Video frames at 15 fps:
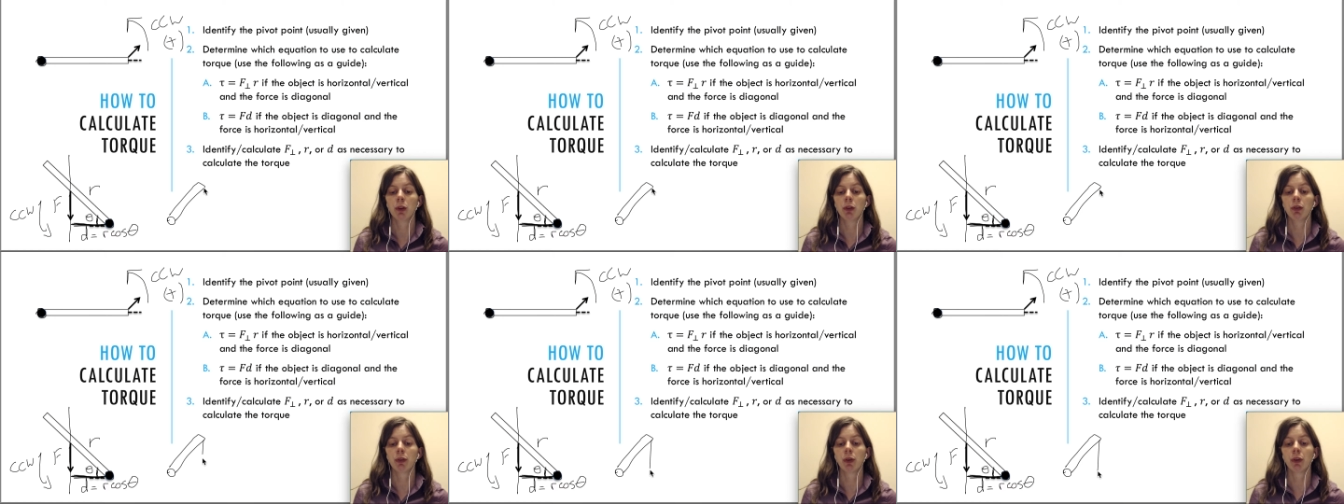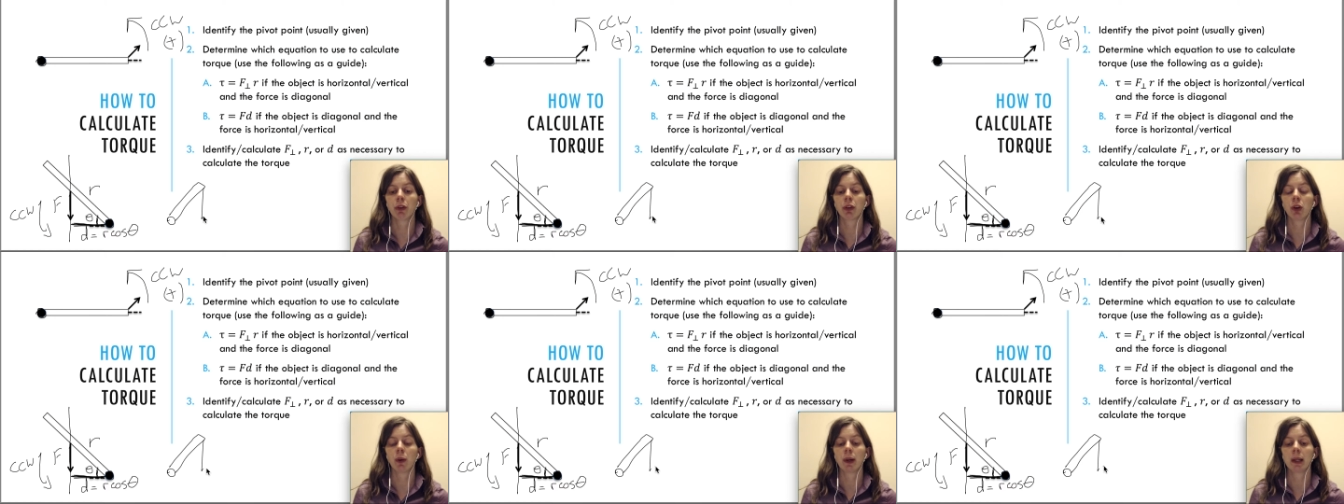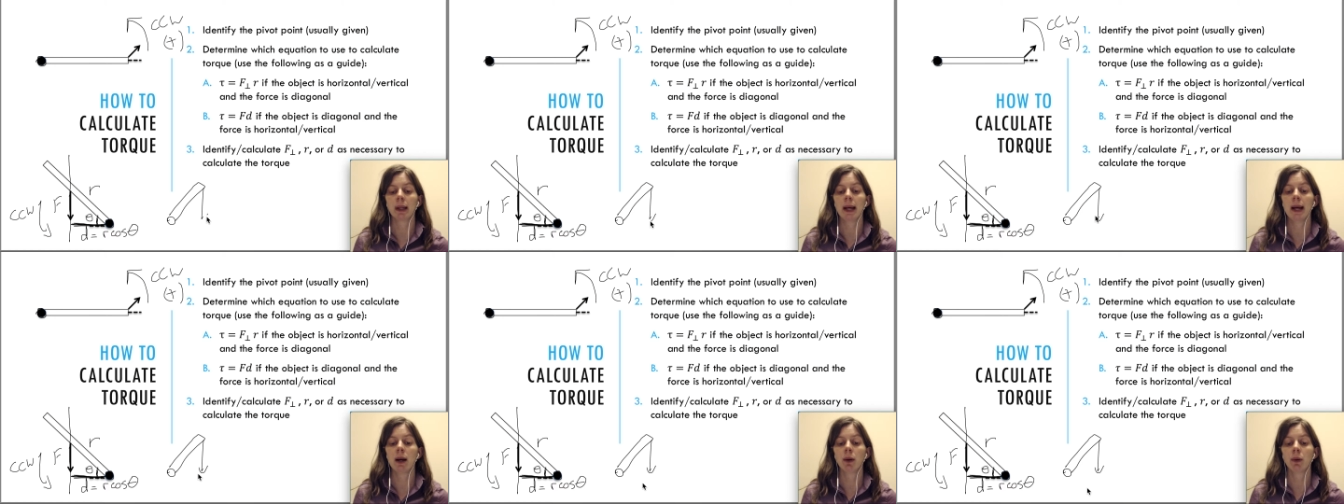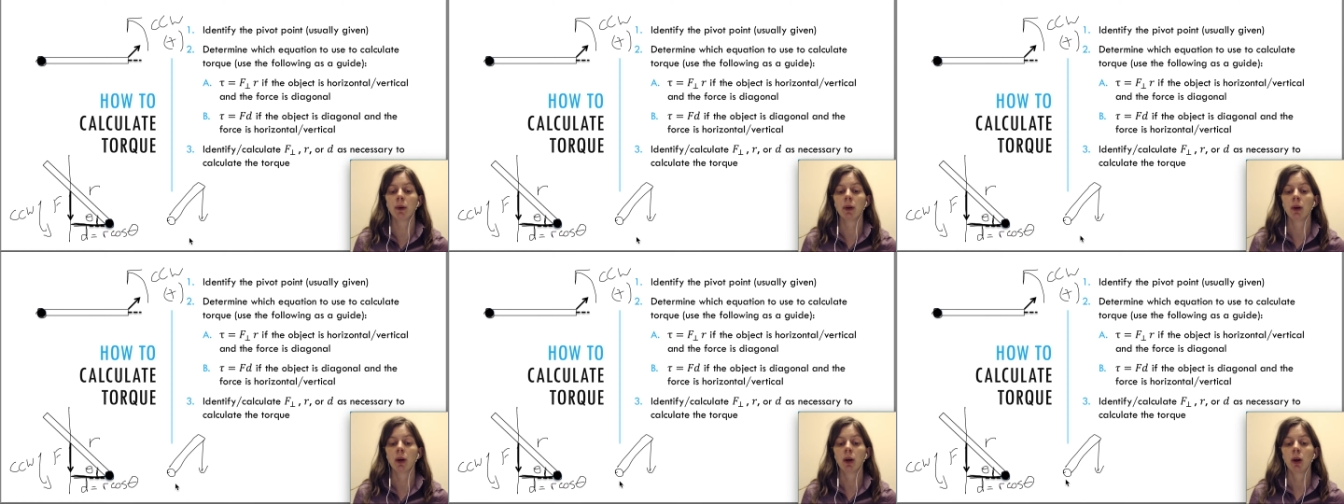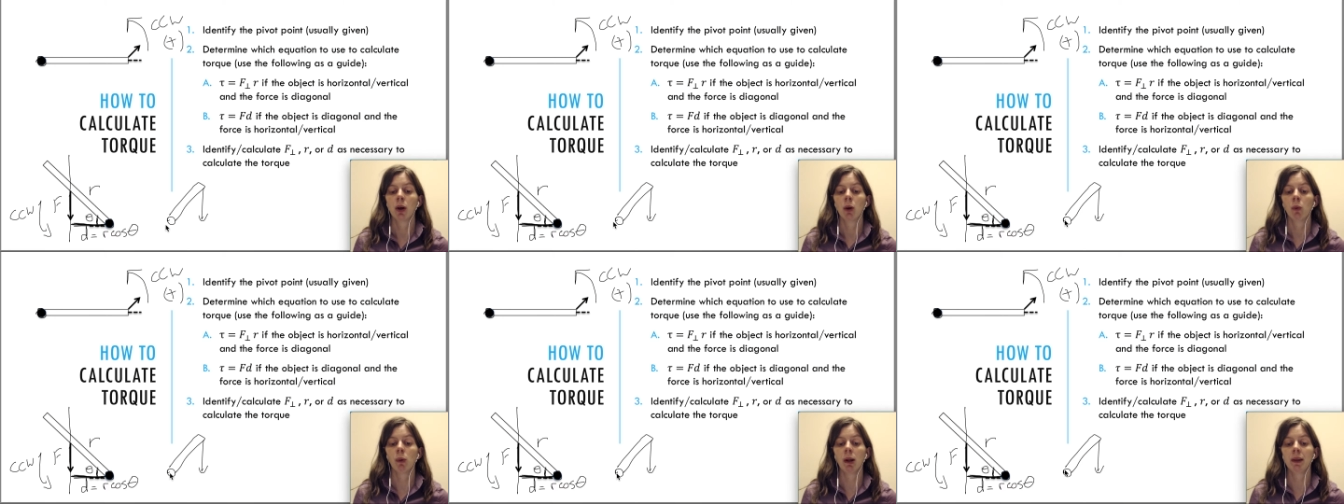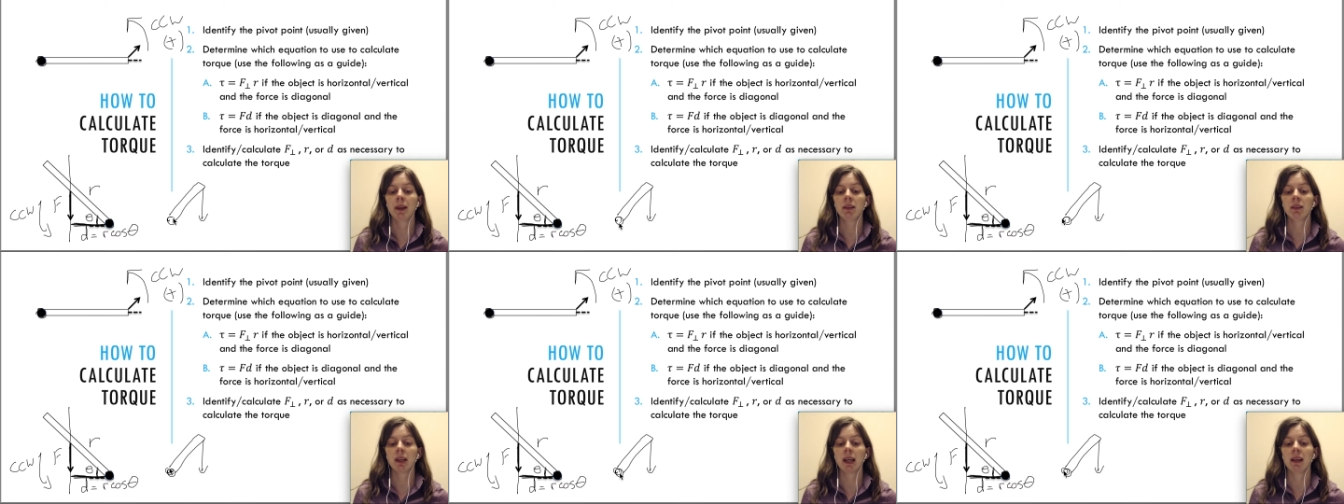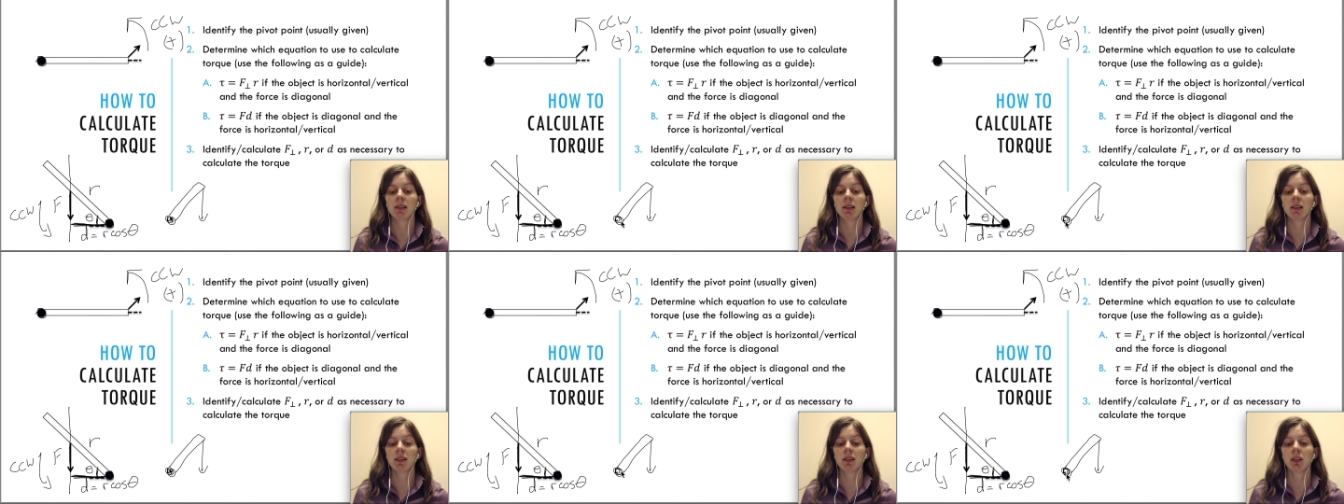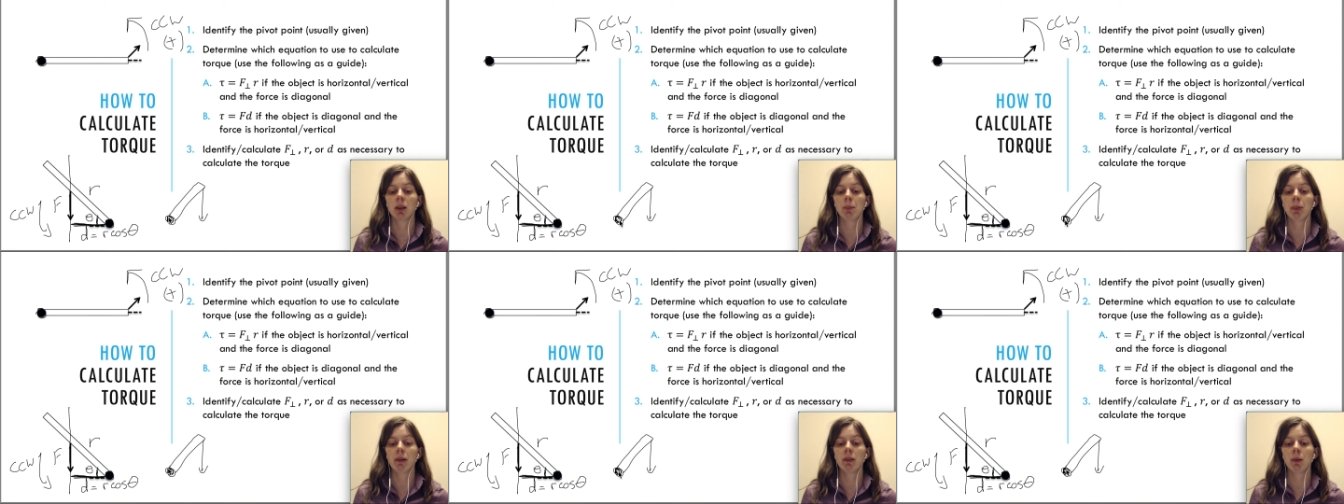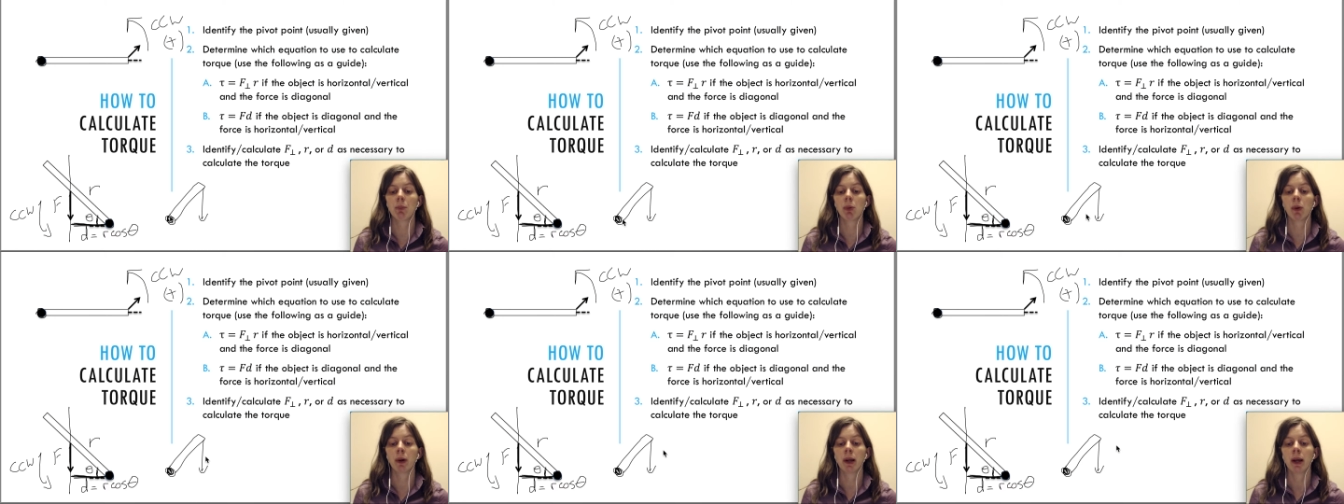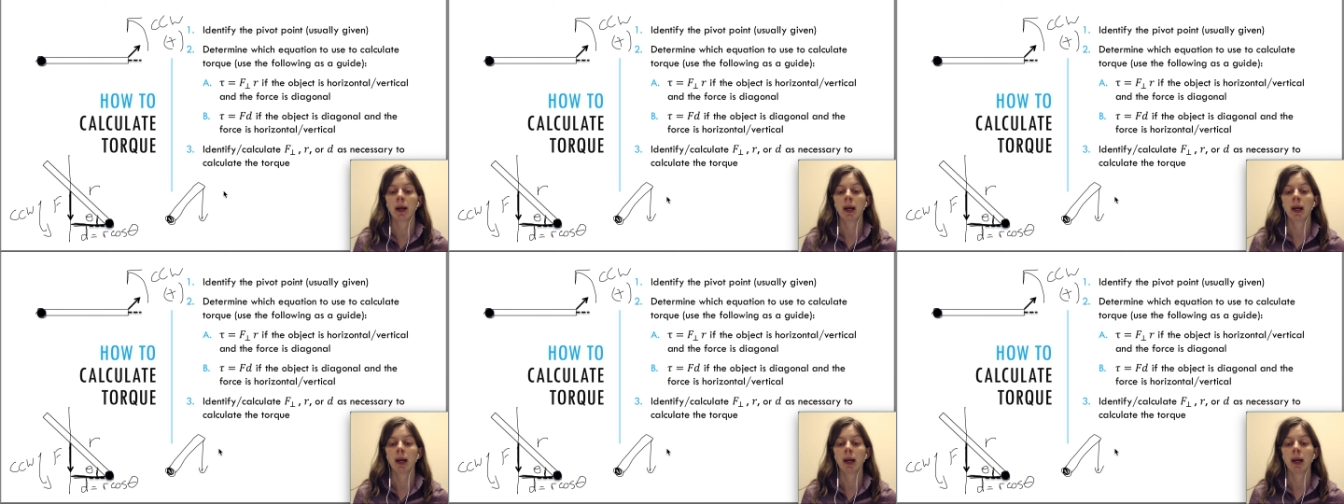force going down, well, this case, this is the pivot point.